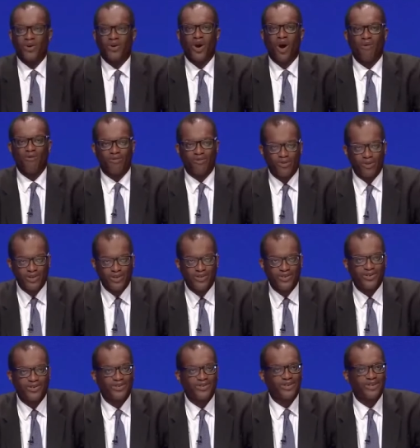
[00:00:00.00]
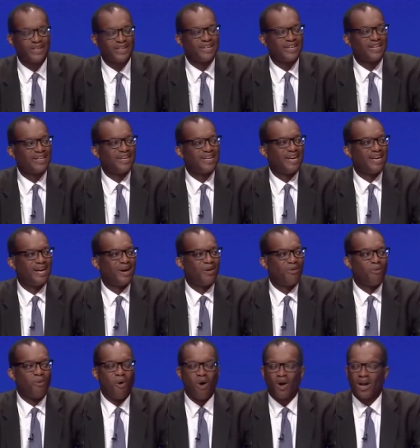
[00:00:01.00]
conference.
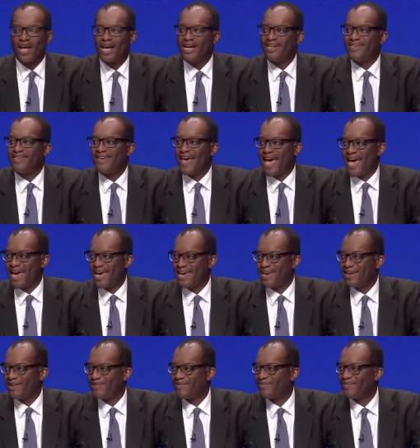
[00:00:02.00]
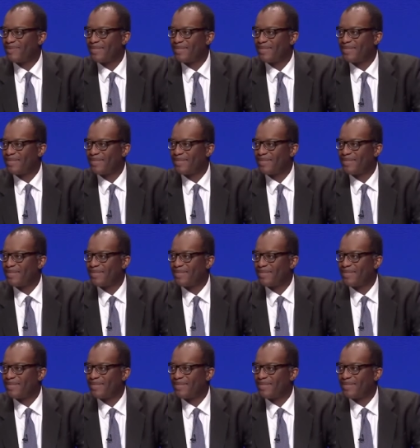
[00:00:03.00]
What a day.